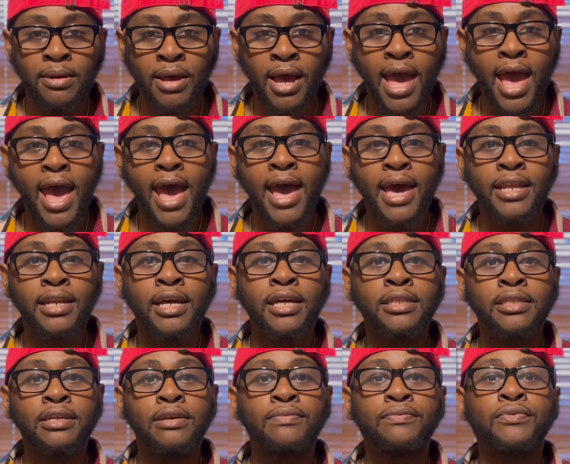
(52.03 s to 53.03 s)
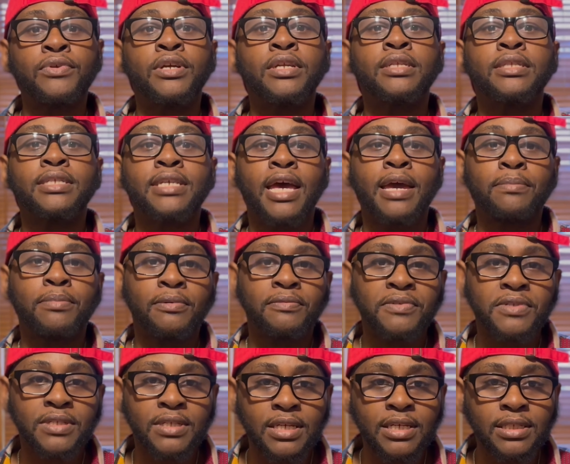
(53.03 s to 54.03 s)
add a different type of
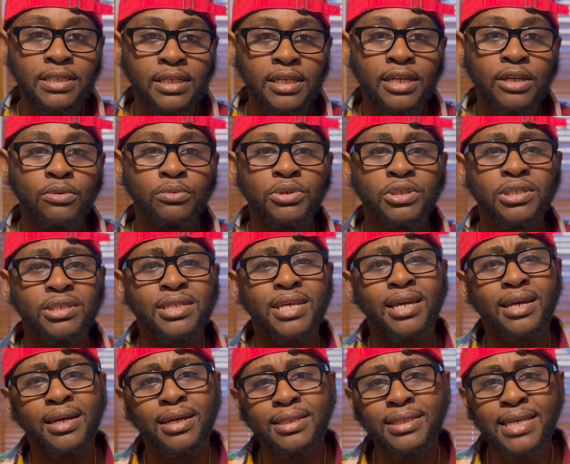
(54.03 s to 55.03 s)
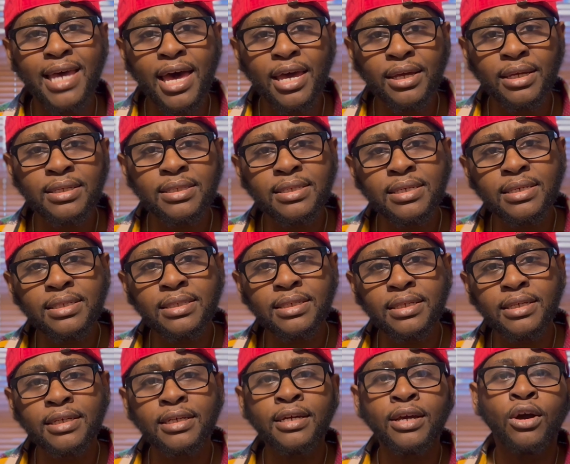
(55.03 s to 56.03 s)
seasoning, which is like an Italian
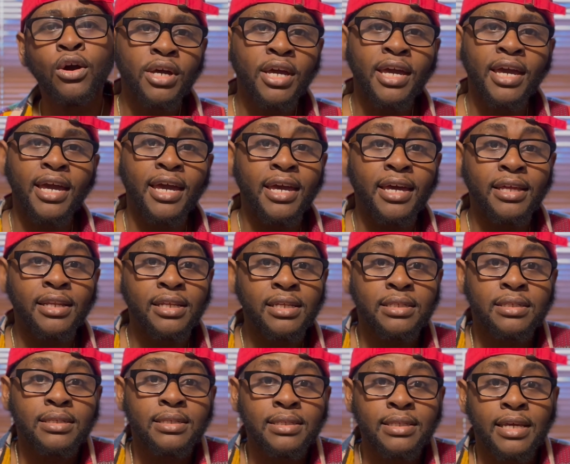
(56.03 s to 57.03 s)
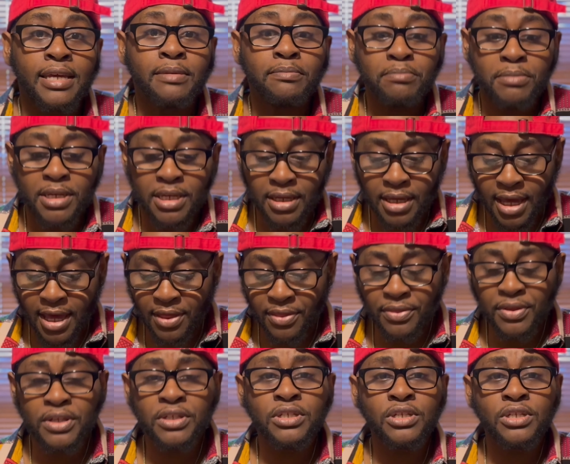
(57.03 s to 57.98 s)
seasoning, and it's the same meat. And this